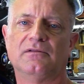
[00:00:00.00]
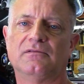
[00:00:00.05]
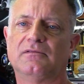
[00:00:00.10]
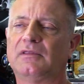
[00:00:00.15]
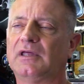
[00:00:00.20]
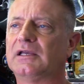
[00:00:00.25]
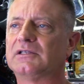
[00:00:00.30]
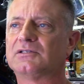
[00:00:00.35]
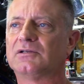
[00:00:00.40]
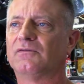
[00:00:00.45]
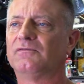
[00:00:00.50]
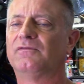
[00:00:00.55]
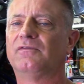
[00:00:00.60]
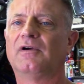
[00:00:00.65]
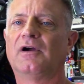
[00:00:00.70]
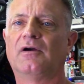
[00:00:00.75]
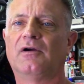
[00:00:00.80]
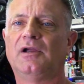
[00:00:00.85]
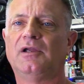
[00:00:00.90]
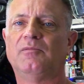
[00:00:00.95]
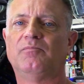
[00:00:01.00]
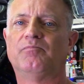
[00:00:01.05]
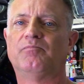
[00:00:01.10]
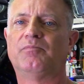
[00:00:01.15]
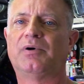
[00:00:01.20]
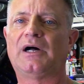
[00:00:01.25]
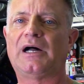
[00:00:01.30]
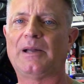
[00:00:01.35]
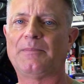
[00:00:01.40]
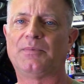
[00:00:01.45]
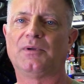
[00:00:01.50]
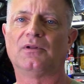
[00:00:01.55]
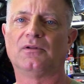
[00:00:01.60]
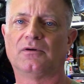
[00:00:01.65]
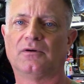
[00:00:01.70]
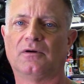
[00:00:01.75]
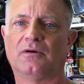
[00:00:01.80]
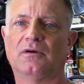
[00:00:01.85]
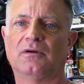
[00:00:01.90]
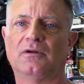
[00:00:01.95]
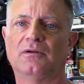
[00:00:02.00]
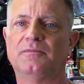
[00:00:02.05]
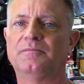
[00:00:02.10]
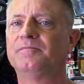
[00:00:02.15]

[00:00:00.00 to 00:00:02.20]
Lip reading: That's a very popular